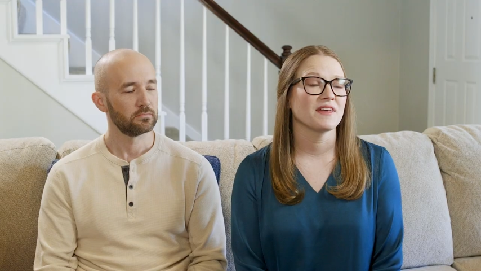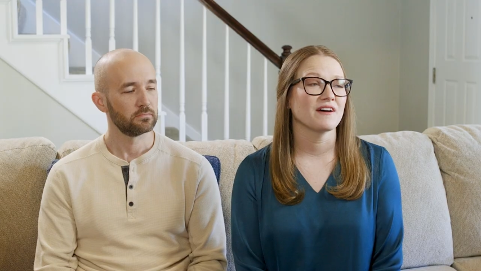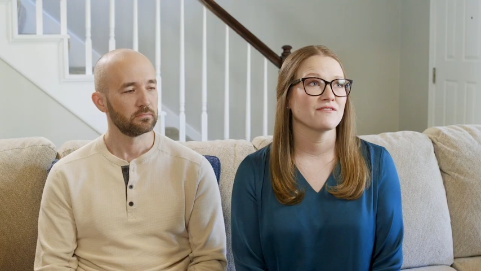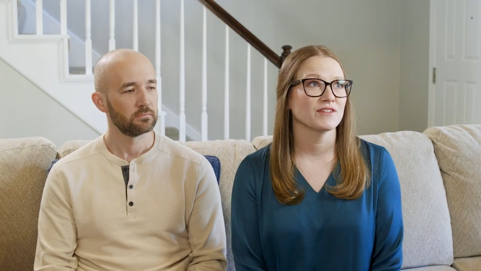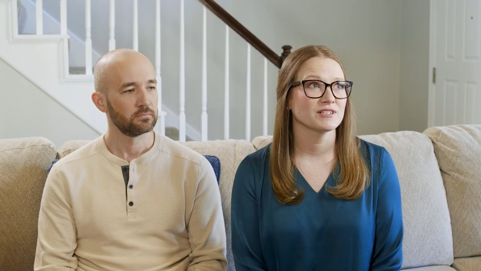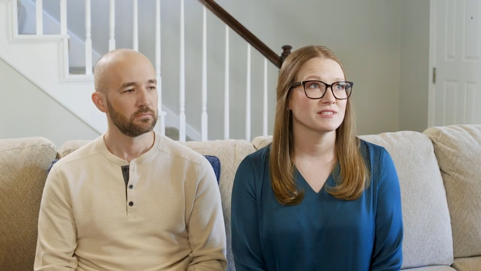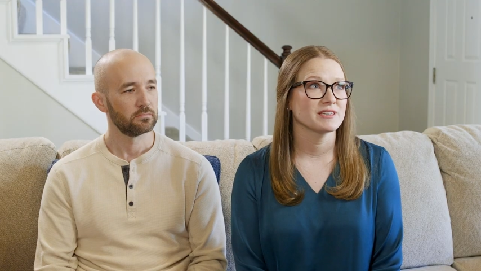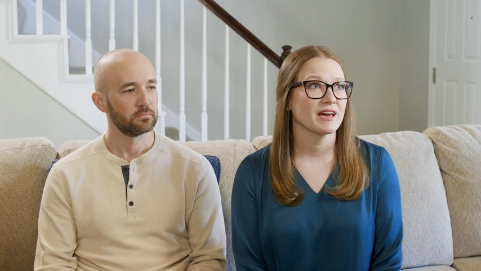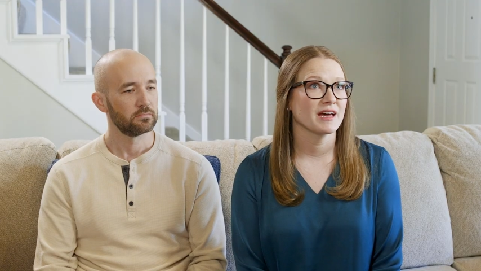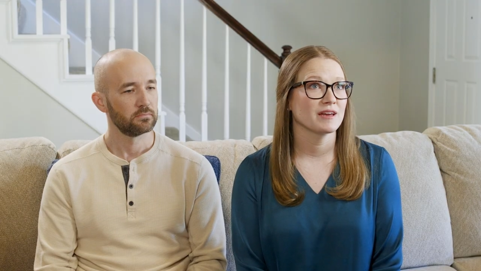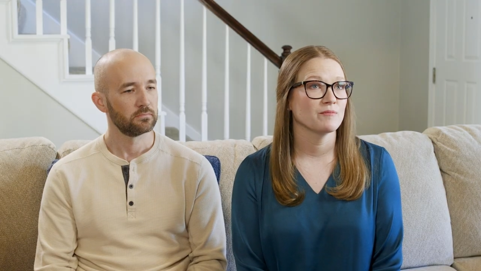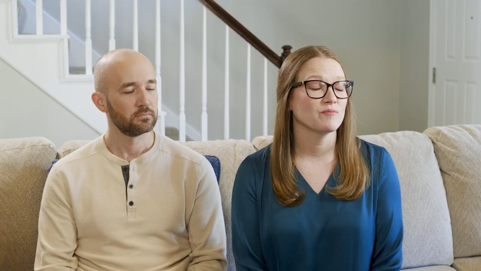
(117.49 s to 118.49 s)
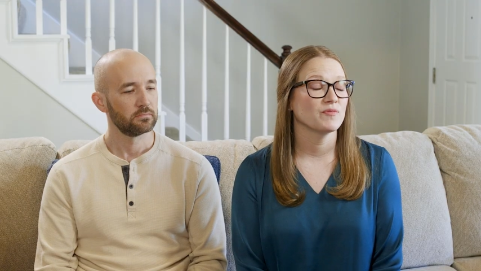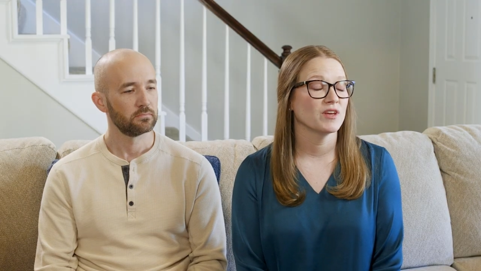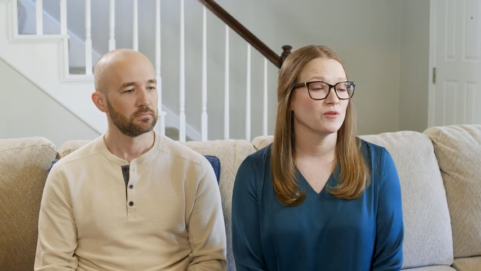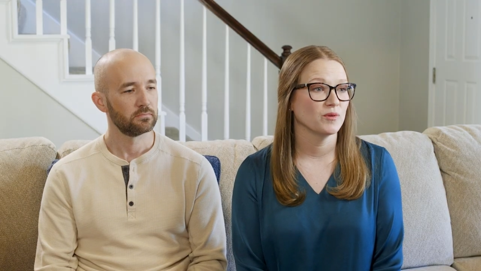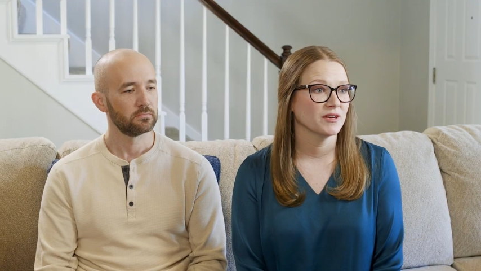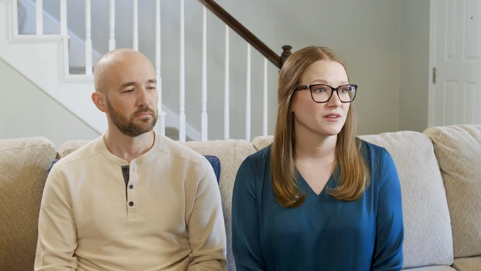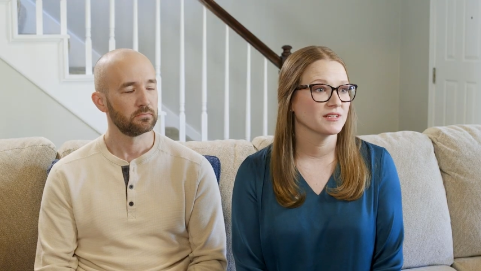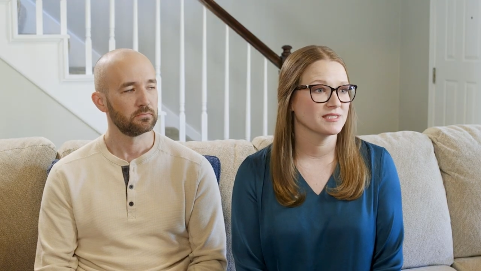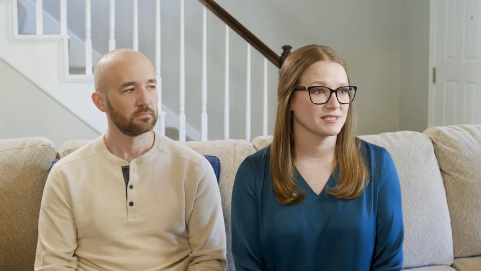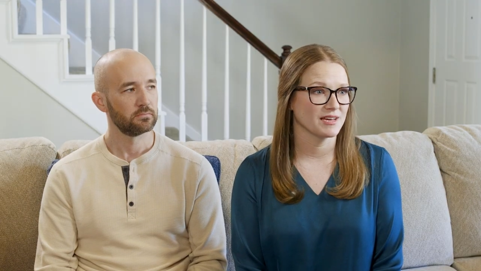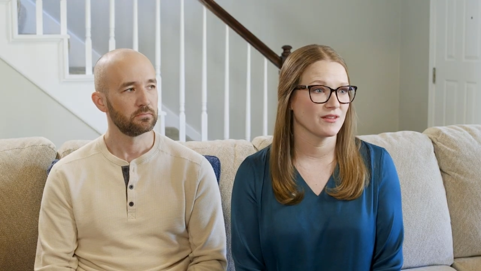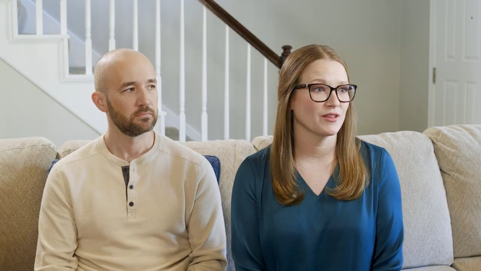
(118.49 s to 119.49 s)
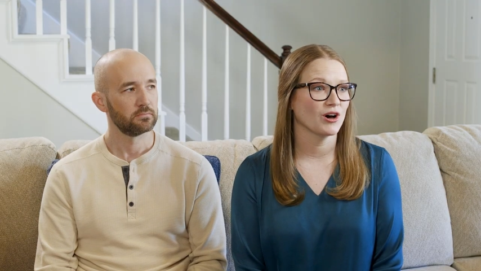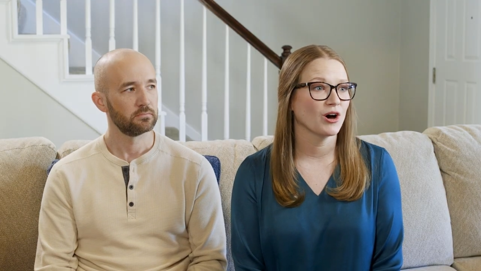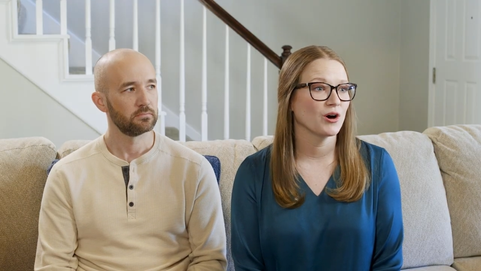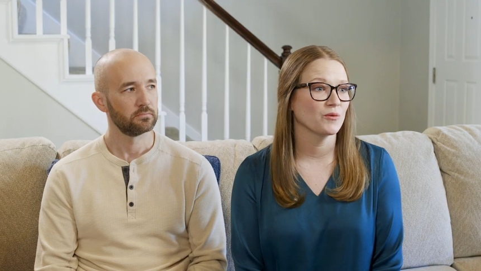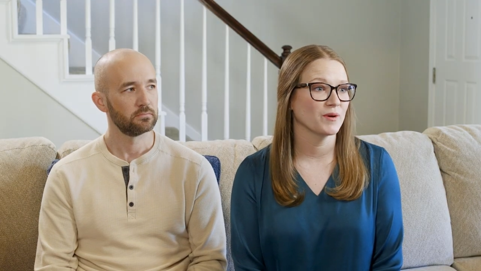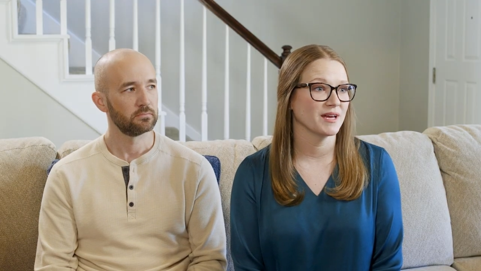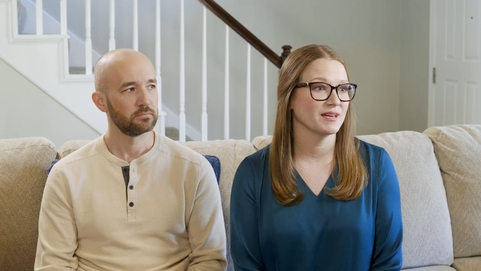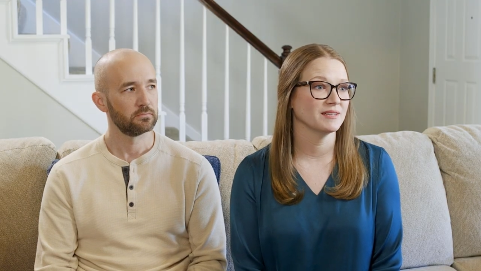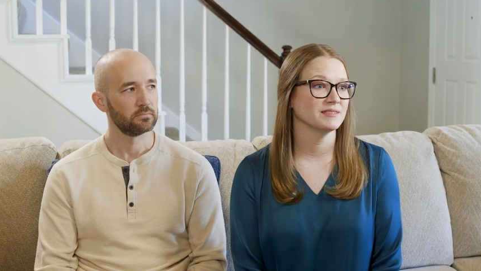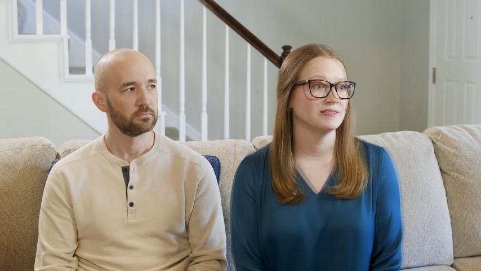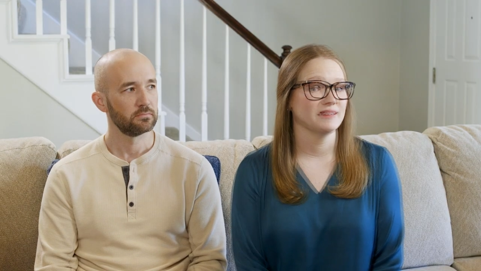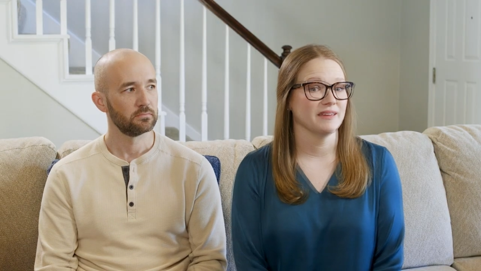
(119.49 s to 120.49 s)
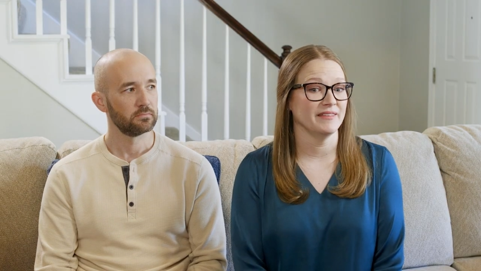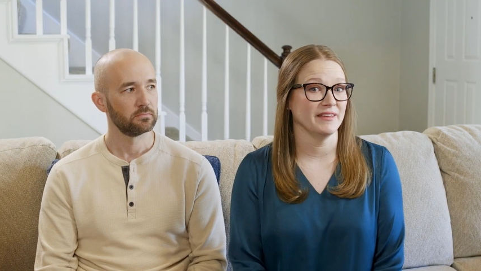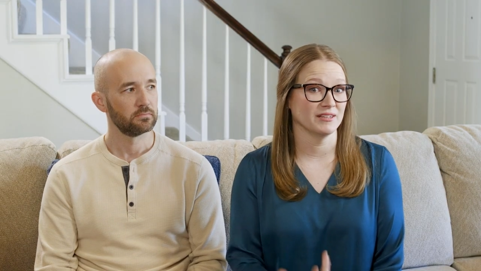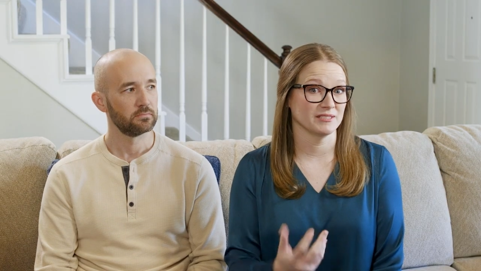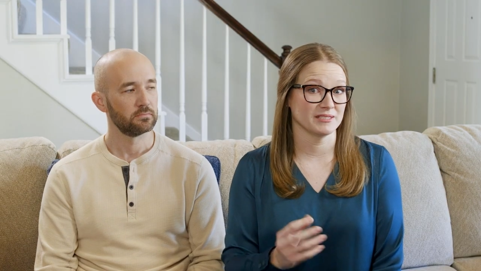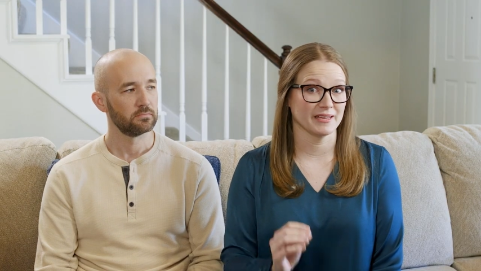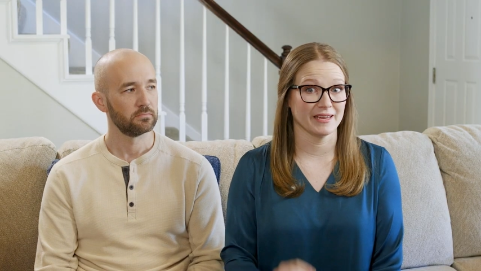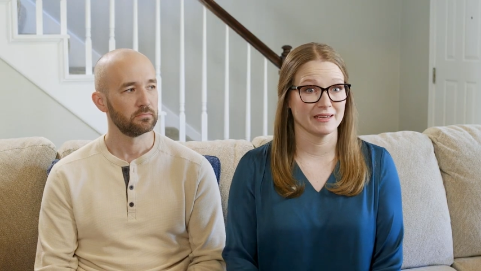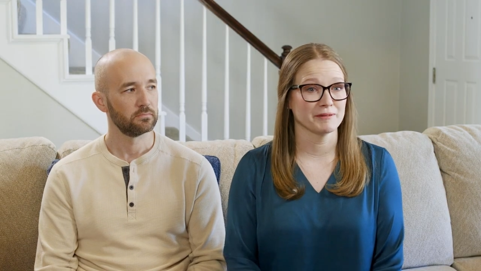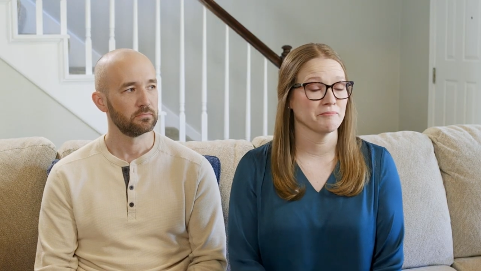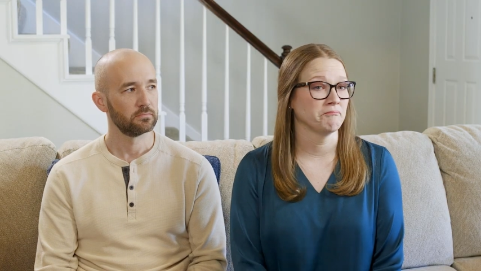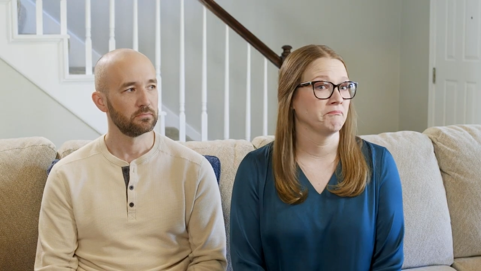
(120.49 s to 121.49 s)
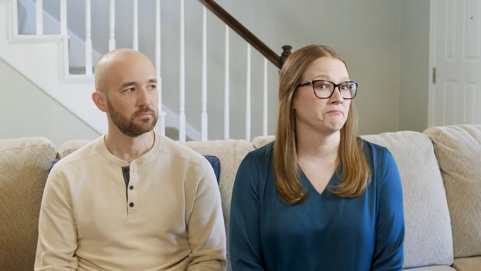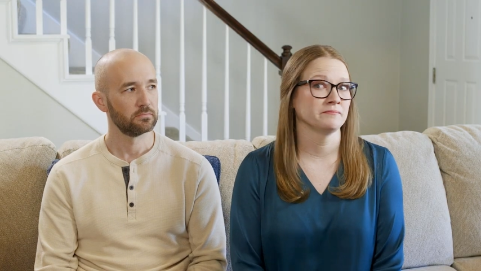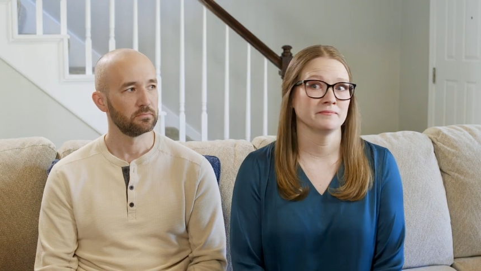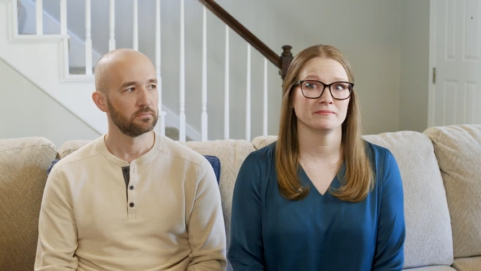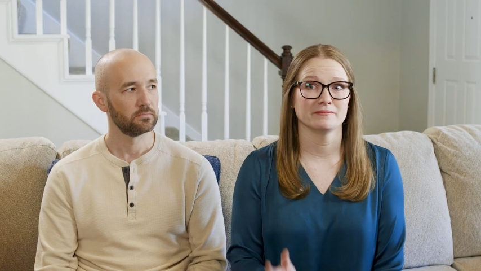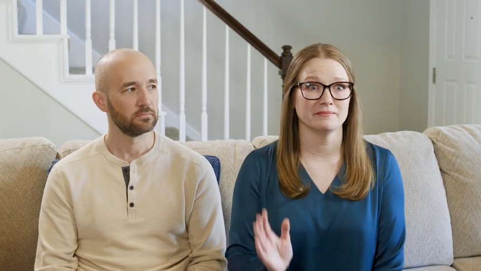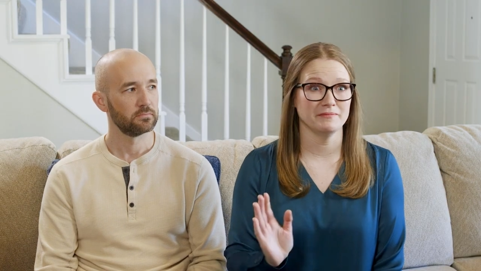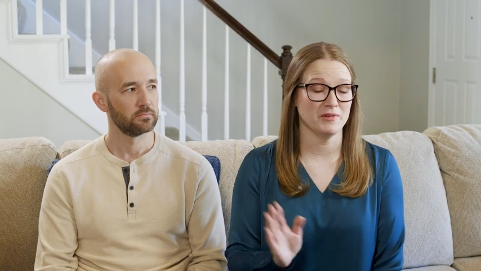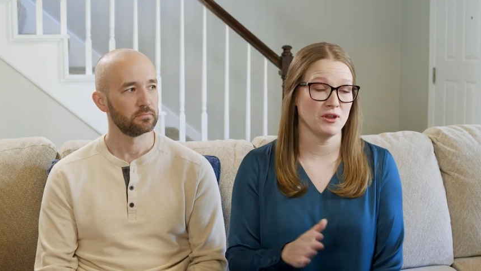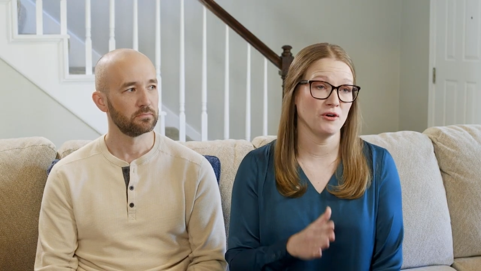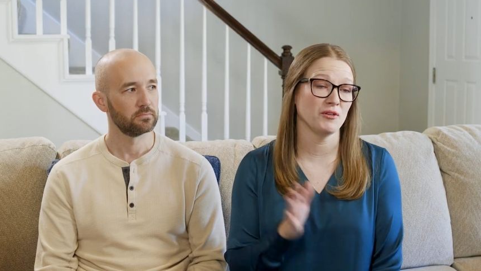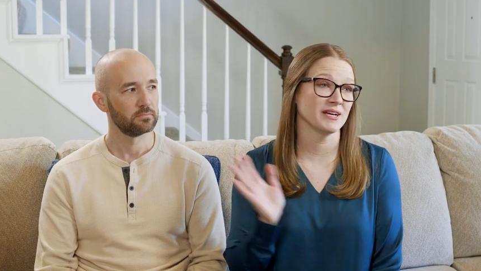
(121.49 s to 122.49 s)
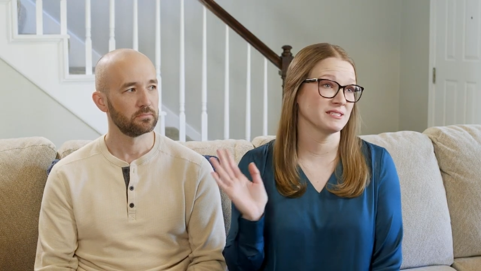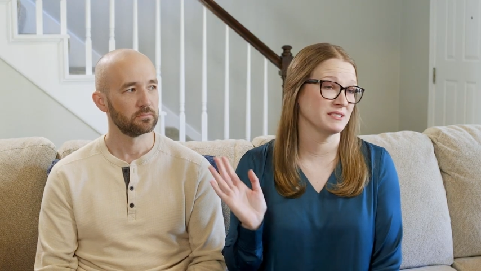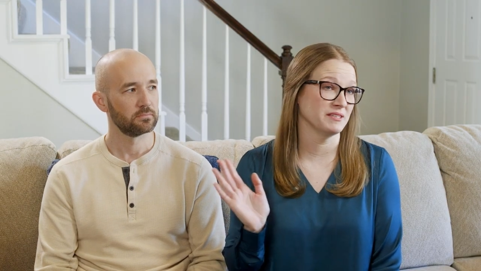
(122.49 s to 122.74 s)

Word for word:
Speaker 1: That first time they wheeled us down the hallway, and there's like no less